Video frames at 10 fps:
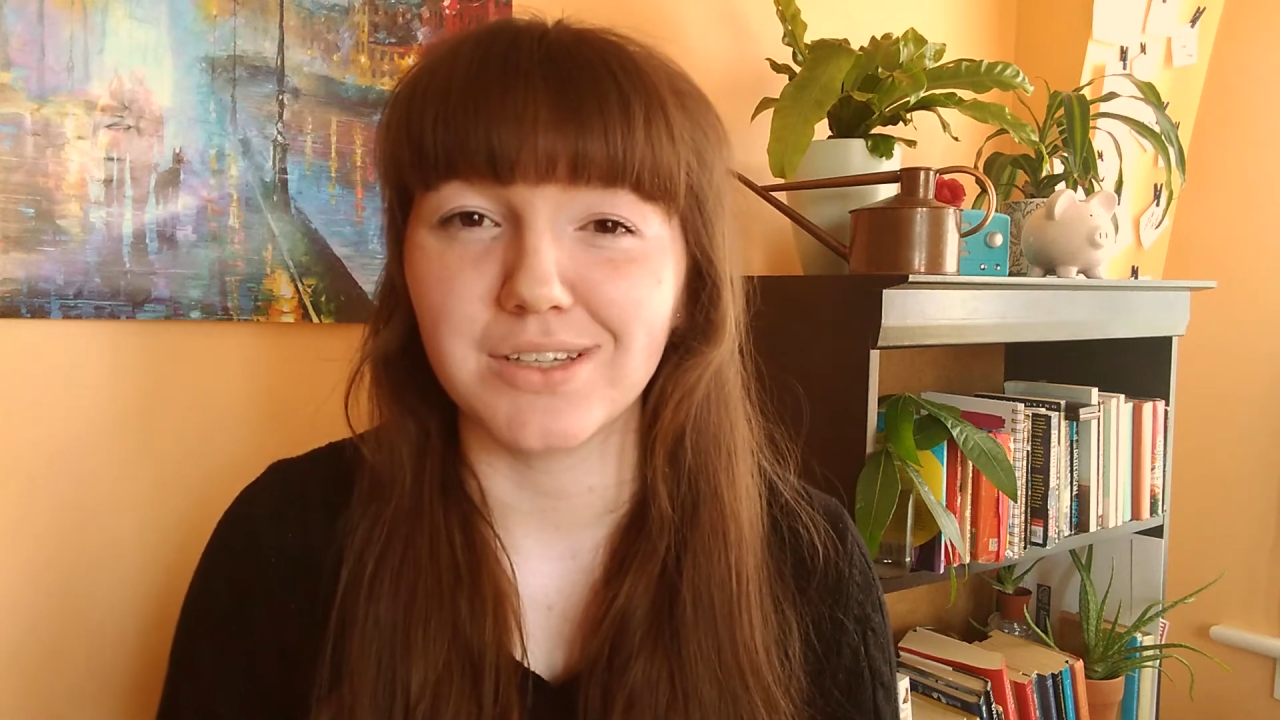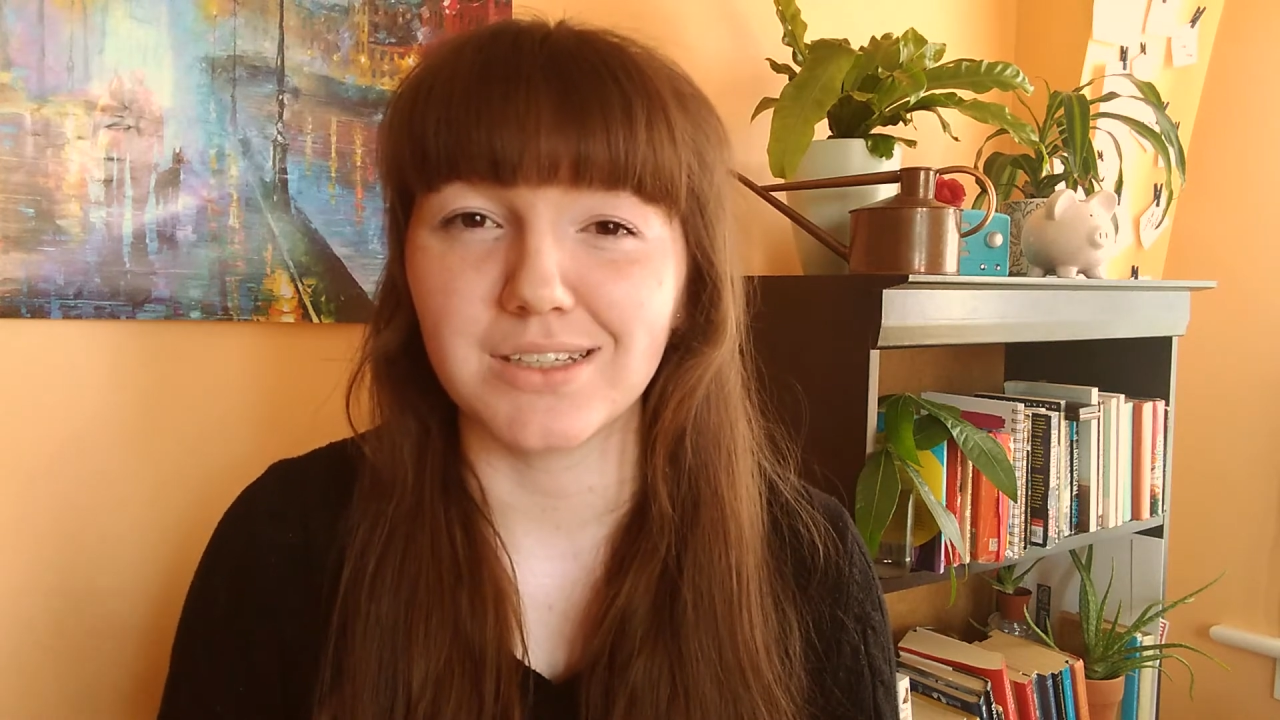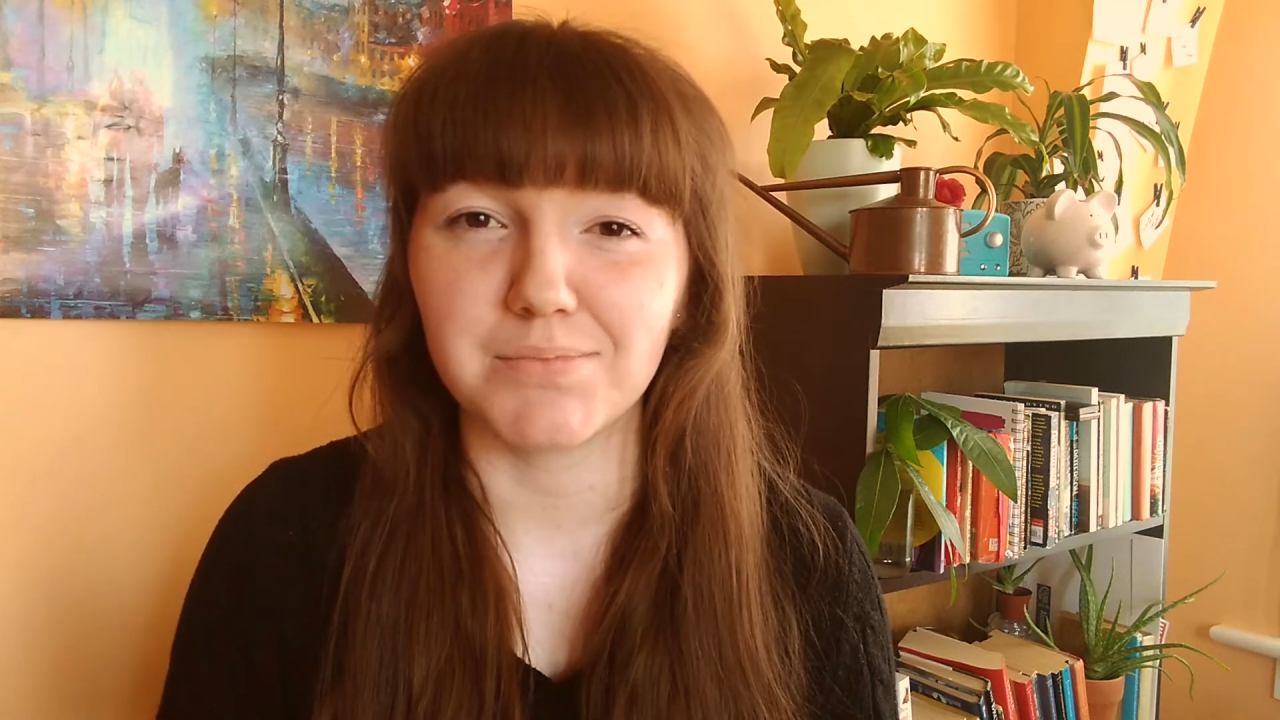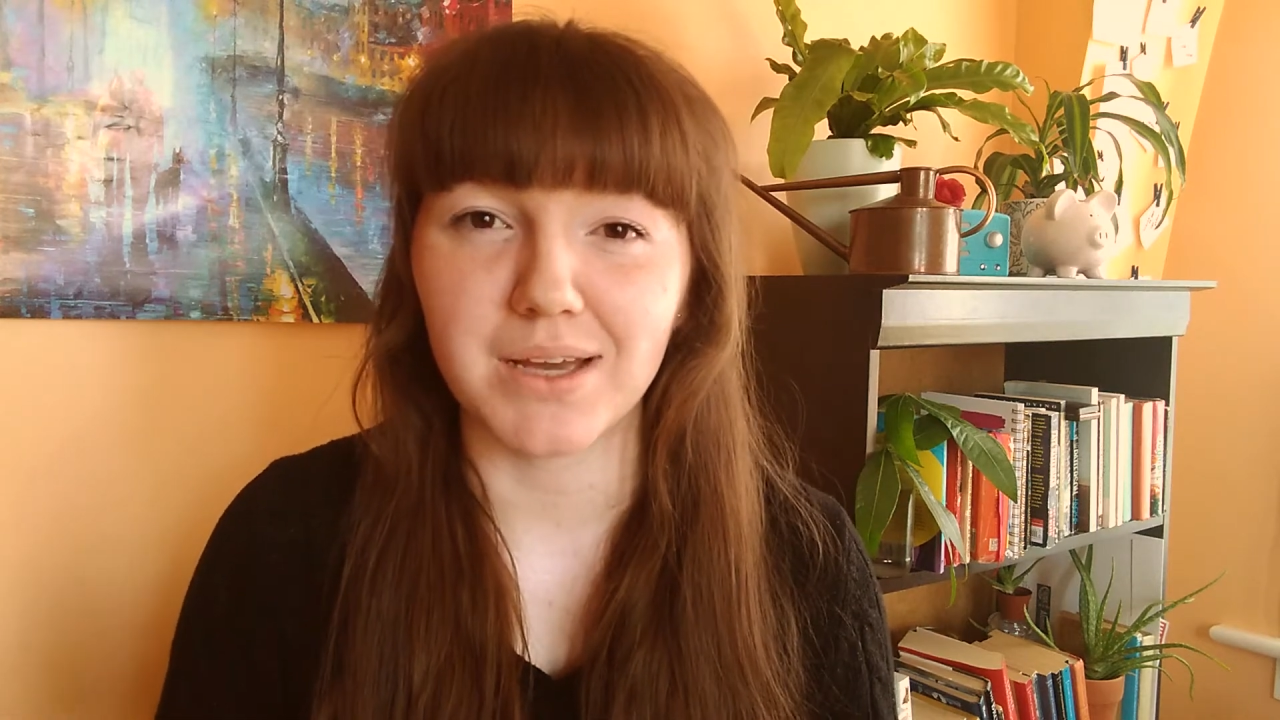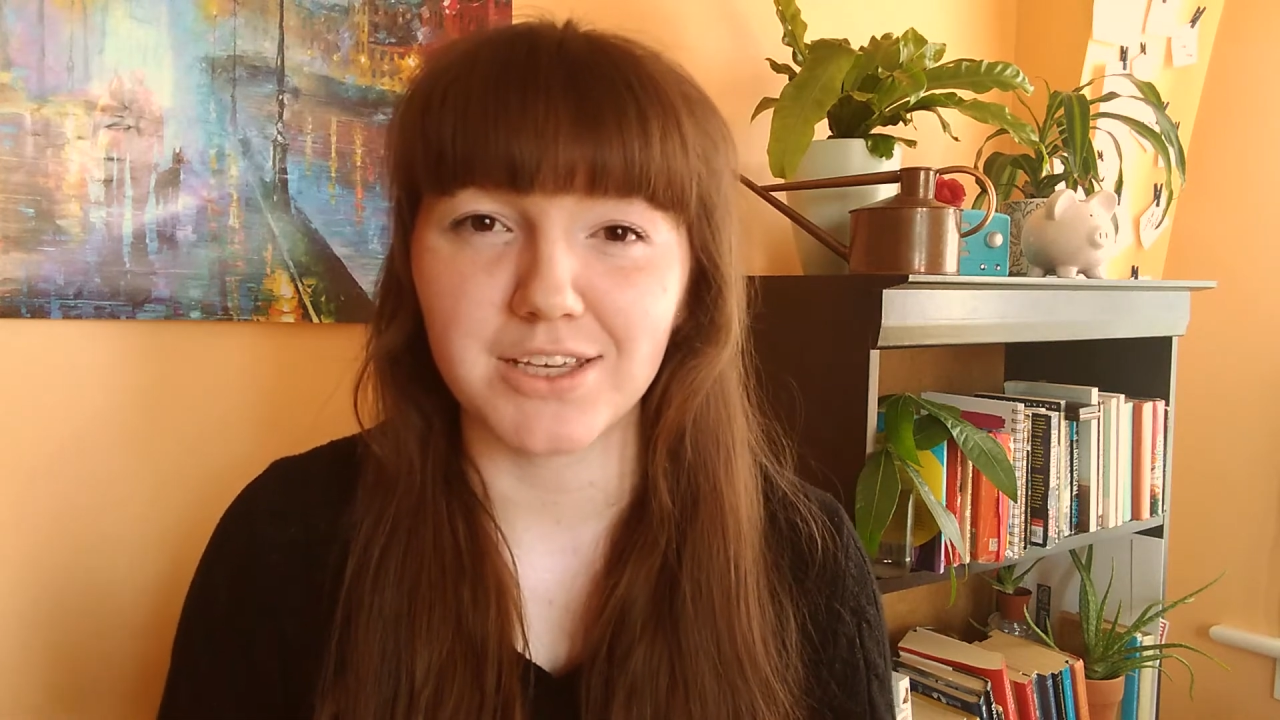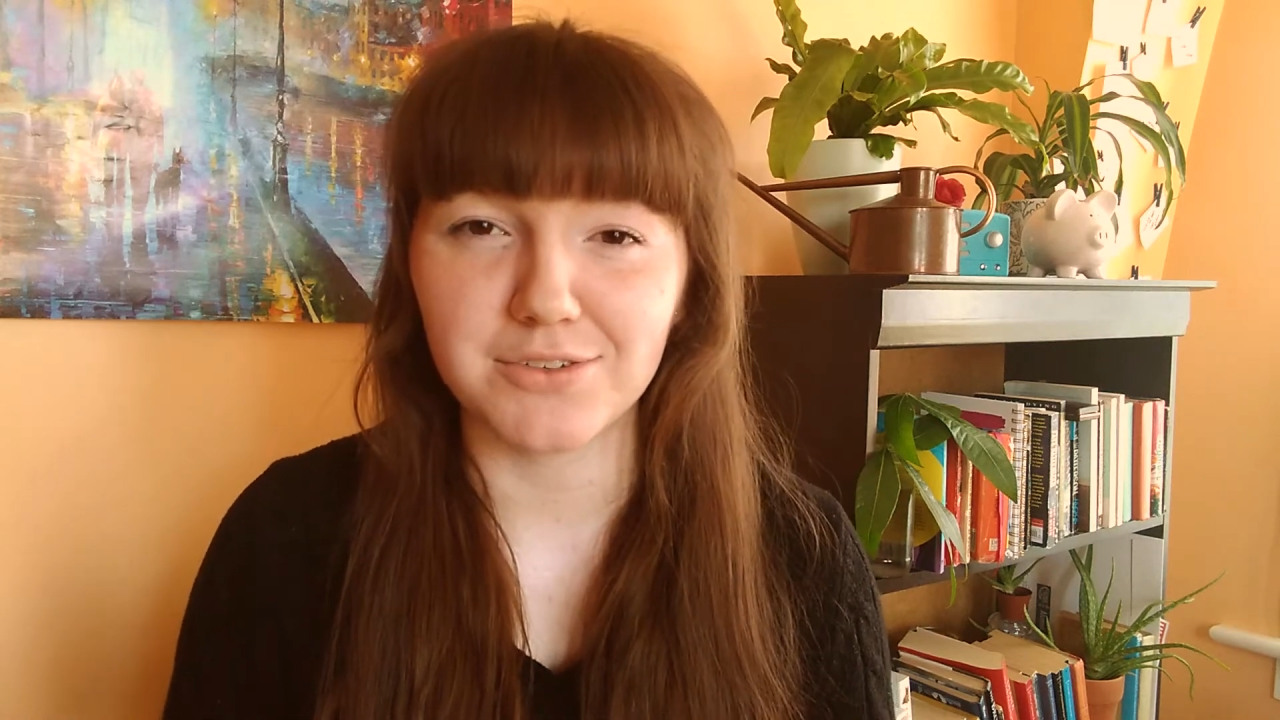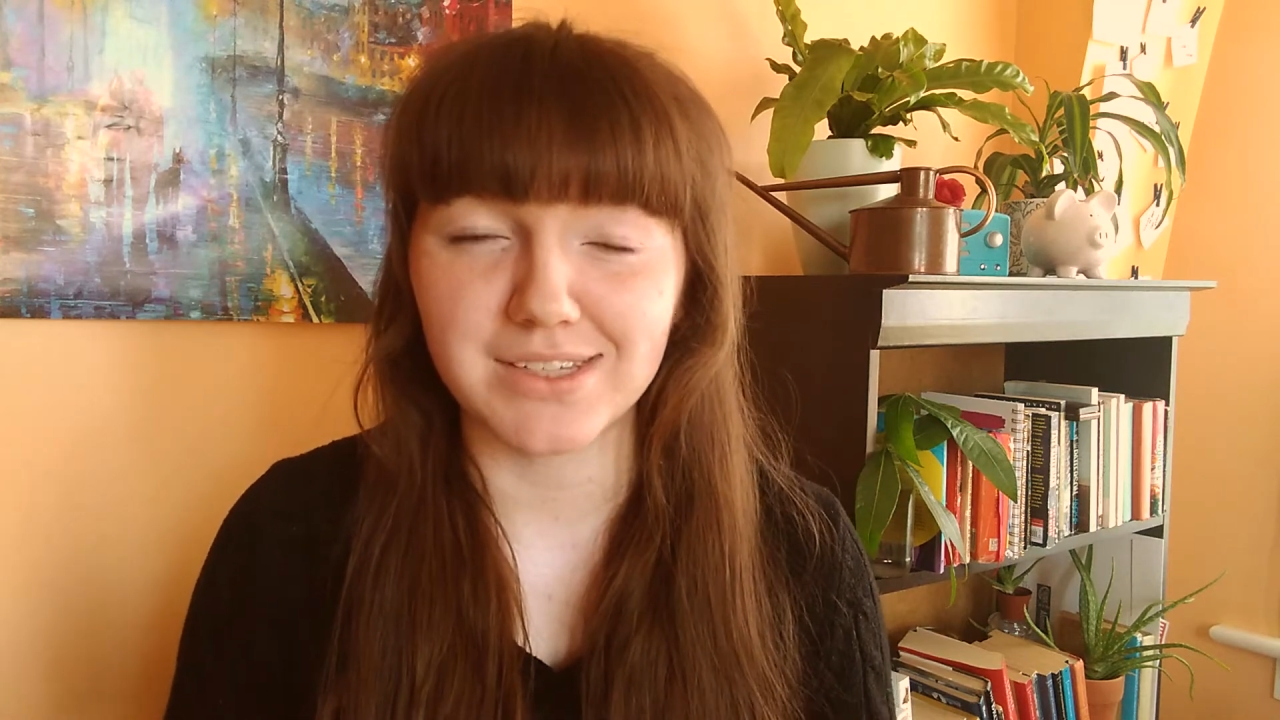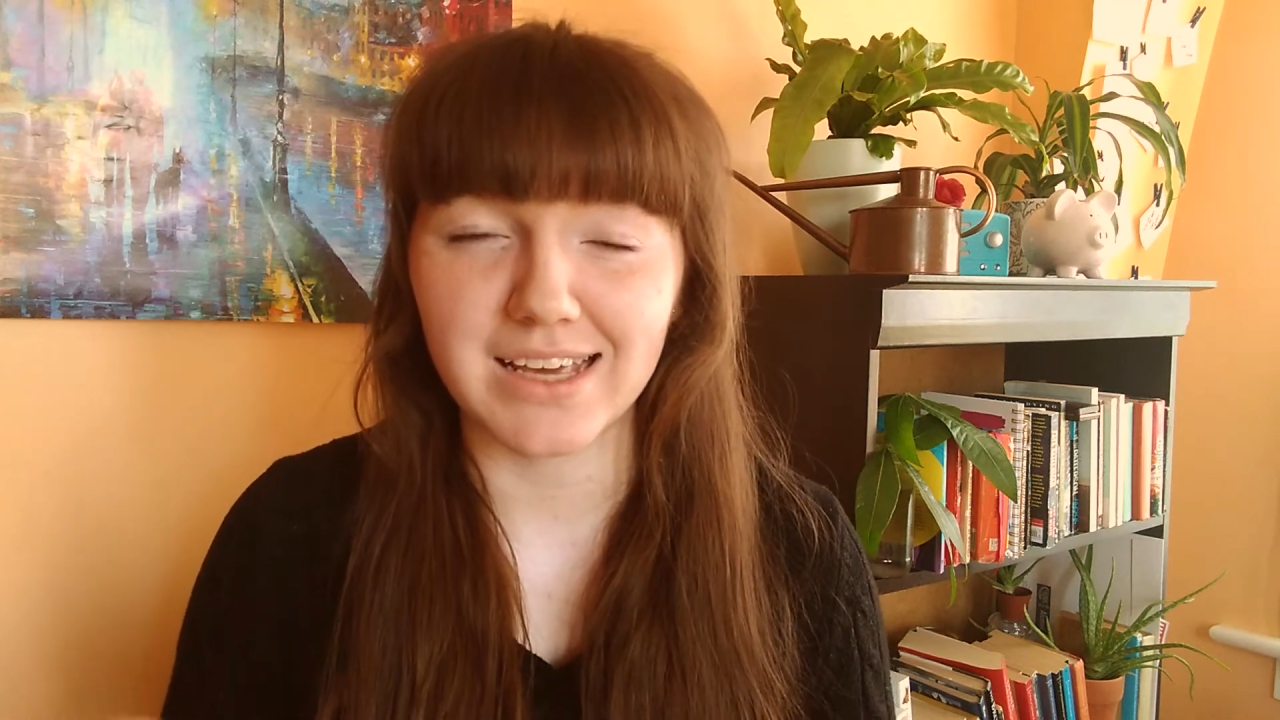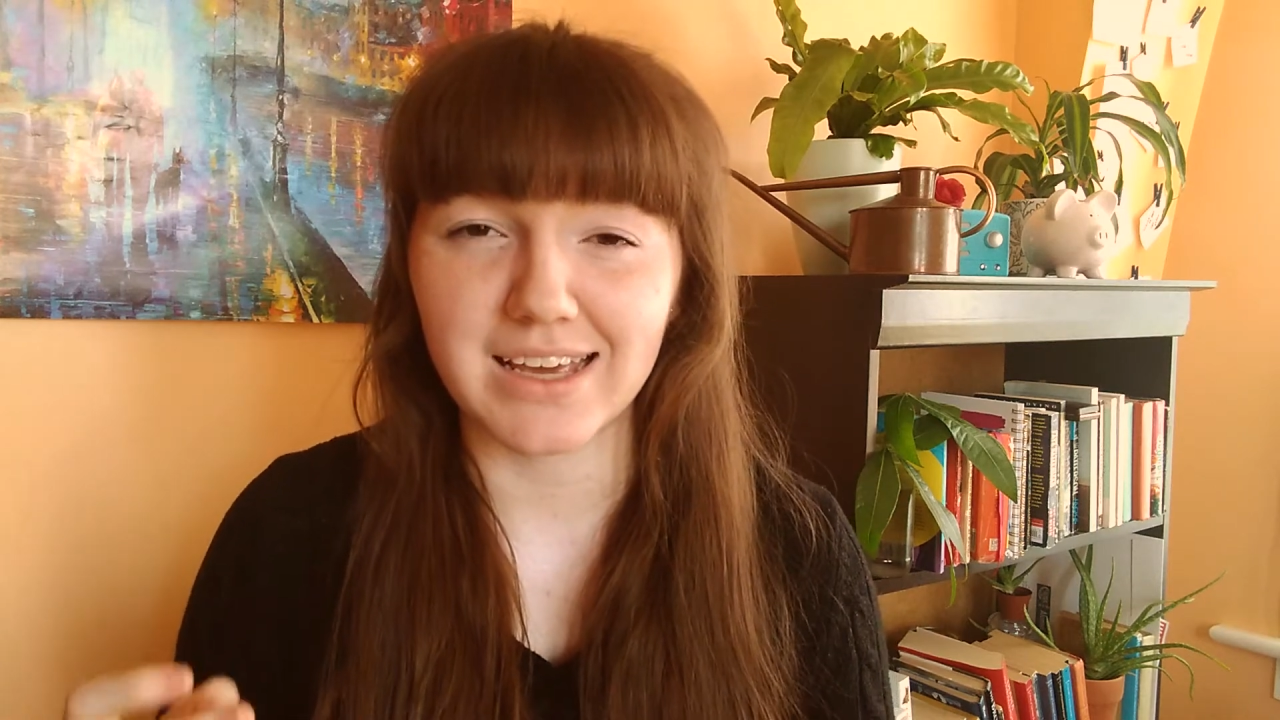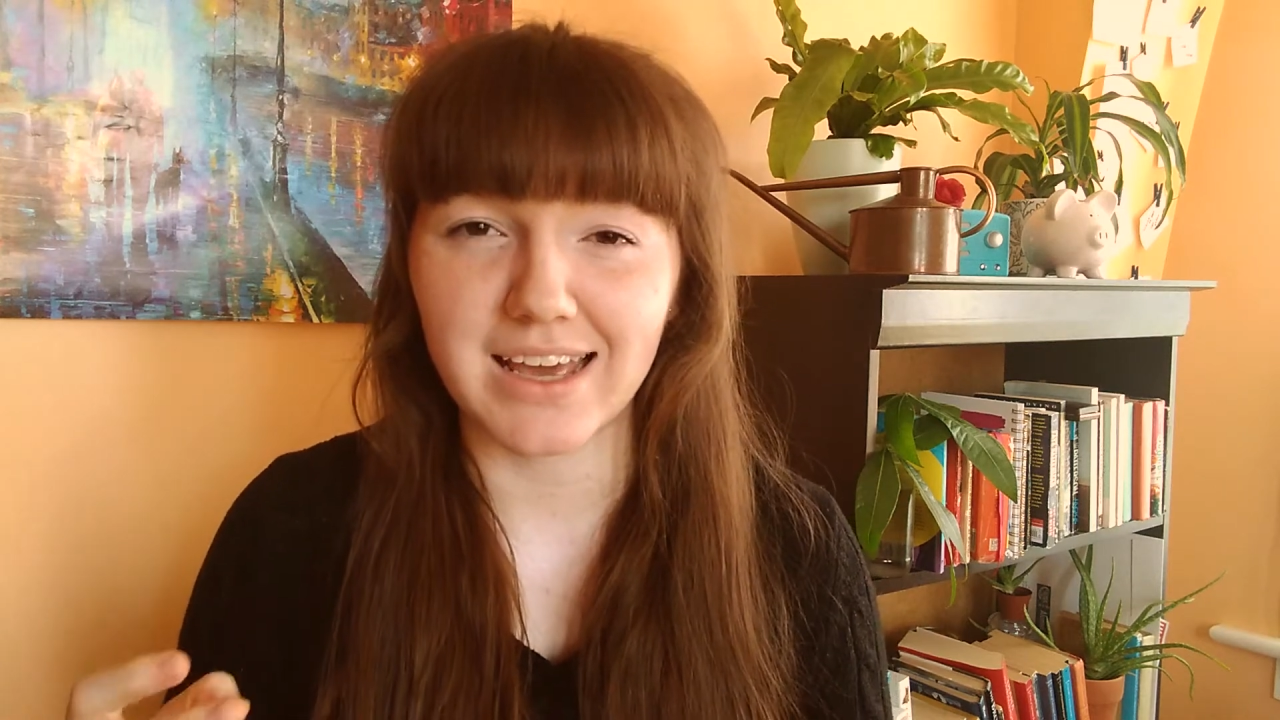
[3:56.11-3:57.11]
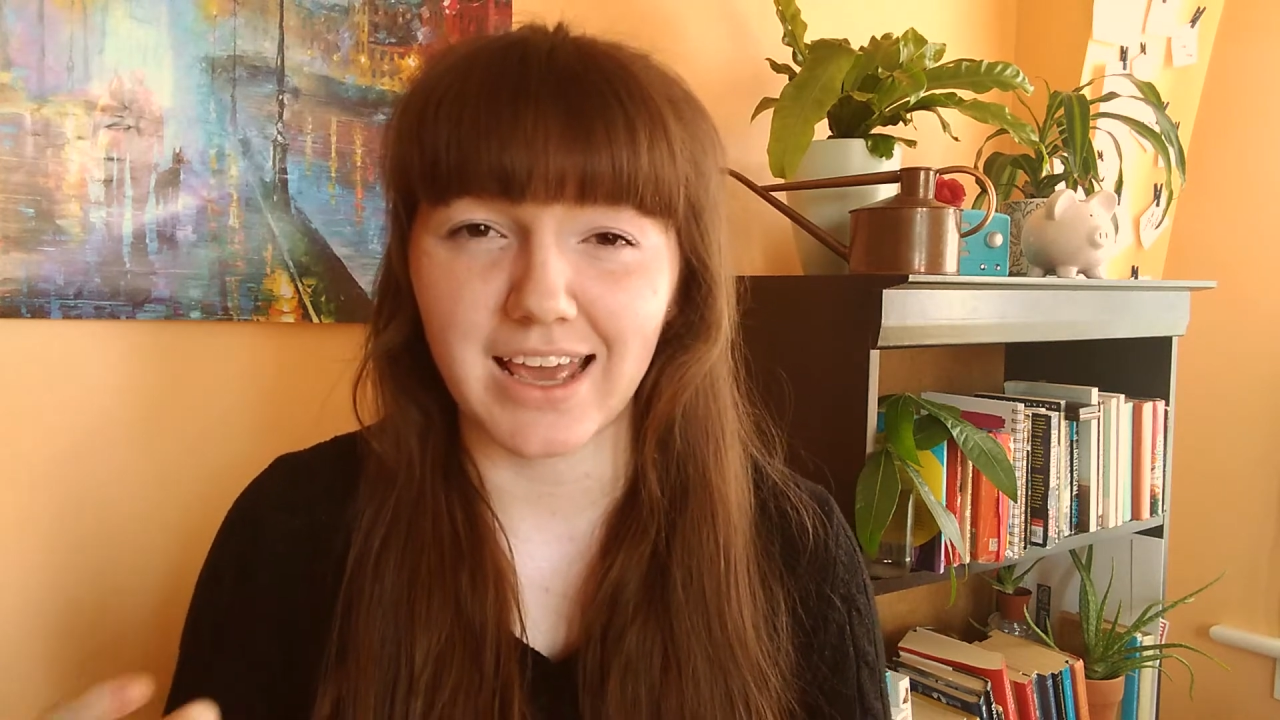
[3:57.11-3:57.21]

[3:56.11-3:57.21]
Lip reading: this by using